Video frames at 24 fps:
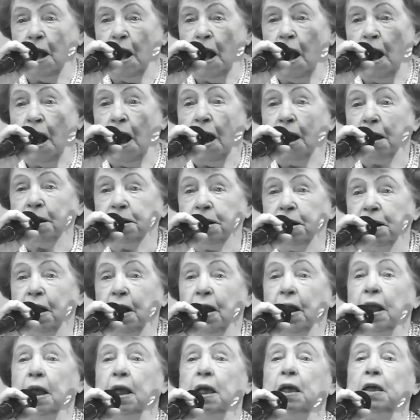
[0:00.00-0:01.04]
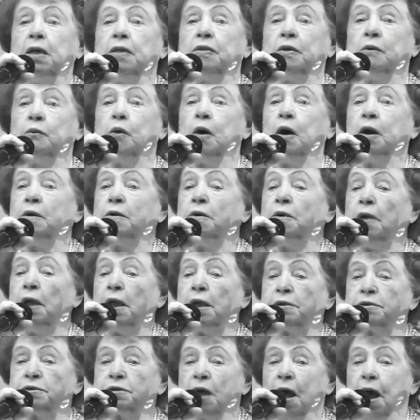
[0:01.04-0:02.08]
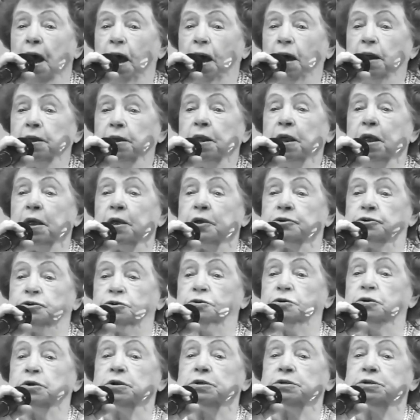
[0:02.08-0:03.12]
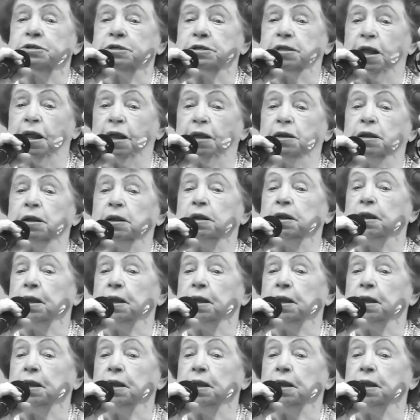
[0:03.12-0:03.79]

hot, the water as hot as you can stand it